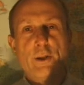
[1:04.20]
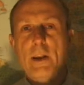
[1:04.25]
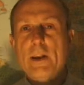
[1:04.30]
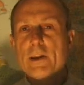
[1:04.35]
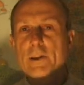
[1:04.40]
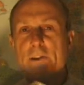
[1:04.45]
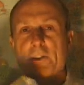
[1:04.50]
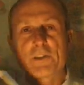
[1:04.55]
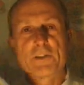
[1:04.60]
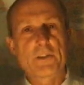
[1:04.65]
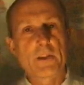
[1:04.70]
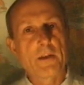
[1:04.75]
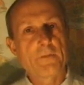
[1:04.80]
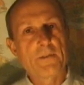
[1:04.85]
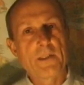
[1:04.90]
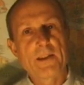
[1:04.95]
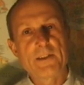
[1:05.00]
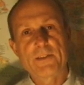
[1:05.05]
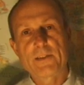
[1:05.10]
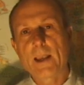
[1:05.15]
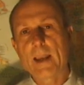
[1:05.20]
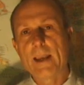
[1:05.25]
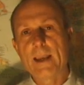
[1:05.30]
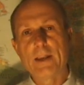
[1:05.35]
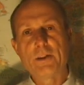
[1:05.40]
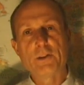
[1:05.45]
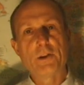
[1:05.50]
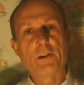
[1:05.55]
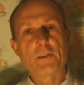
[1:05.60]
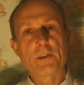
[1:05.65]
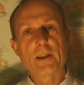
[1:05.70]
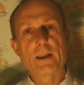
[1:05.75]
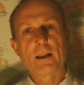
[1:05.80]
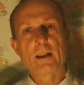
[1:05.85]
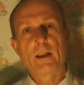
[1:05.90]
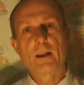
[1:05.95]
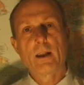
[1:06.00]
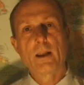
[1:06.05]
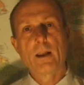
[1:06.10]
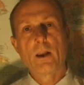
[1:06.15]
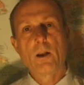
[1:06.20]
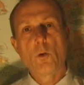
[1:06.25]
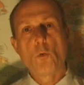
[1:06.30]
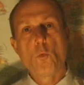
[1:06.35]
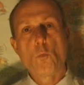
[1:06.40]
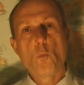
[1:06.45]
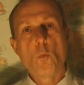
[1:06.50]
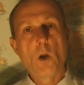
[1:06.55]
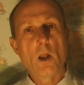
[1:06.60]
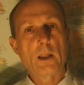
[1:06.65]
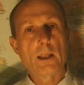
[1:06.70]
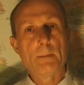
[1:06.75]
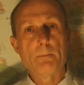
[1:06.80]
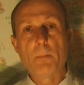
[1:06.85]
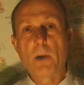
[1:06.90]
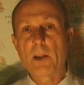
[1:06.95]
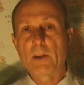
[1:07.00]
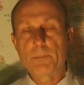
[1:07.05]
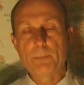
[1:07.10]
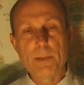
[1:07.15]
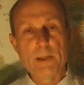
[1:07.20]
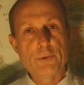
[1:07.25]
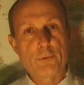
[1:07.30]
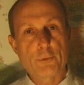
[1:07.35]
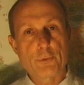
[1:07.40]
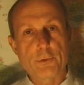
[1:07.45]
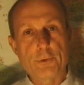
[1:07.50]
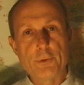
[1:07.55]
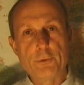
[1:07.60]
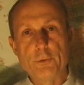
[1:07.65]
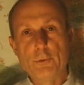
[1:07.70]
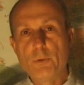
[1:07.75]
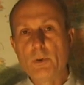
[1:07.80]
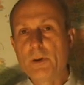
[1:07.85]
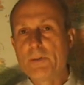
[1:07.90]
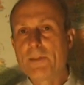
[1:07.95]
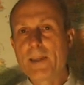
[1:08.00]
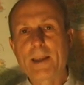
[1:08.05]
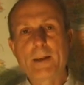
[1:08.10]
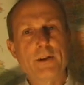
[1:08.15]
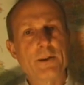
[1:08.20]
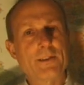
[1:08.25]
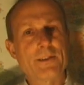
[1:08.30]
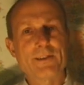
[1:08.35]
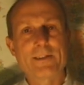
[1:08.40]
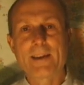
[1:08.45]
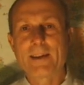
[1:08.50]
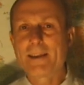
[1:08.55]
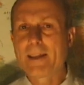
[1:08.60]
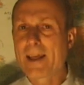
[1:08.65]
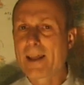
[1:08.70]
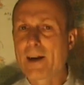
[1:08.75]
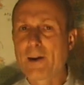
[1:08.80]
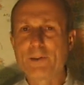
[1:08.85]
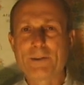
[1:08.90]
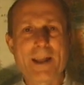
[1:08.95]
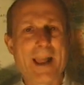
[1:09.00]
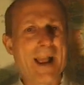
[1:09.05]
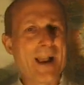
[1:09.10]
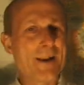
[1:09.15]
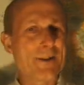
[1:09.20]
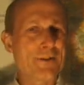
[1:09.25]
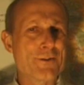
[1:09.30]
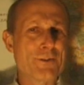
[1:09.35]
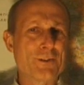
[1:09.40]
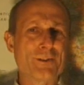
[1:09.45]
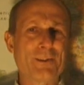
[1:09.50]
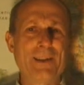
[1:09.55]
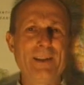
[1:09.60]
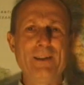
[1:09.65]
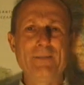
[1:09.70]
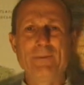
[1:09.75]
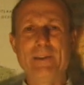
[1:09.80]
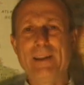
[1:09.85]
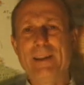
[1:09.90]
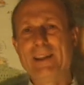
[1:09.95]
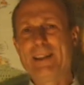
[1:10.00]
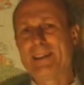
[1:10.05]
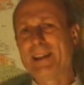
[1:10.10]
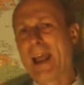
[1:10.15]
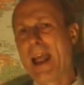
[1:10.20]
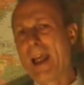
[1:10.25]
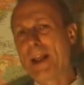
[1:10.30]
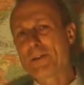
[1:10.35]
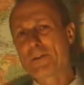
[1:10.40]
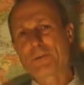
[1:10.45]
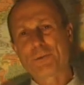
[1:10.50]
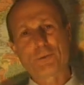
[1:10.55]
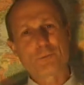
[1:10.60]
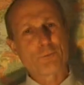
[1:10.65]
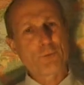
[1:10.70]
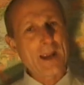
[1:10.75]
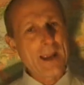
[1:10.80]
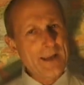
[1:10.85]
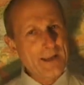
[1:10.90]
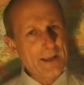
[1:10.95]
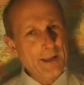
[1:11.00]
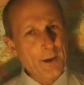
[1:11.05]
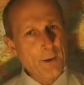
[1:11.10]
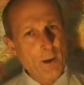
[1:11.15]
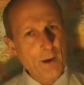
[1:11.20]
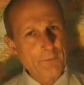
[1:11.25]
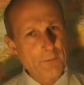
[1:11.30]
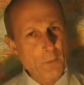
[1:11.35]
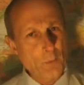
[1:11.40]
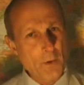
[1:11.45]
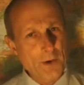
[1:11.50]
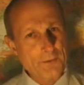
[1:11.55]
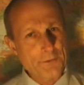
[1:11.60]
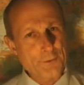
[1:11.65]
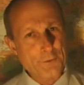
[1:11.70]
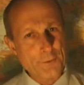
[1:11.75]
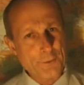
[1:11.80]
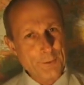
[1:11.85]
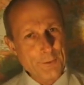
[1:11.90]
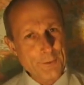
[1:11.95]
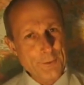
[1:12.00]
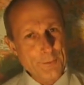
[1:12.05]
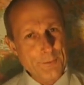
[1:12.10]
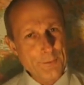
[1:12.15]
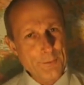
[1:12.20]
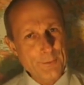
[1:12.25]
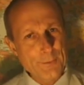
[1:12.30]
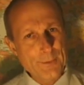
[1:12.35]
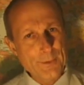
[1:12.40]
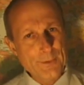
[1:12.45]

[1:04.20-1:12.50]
hear the stuff they say and you think, well, it must be true. They couldn't say that on national TV and national radio if it wasn't true.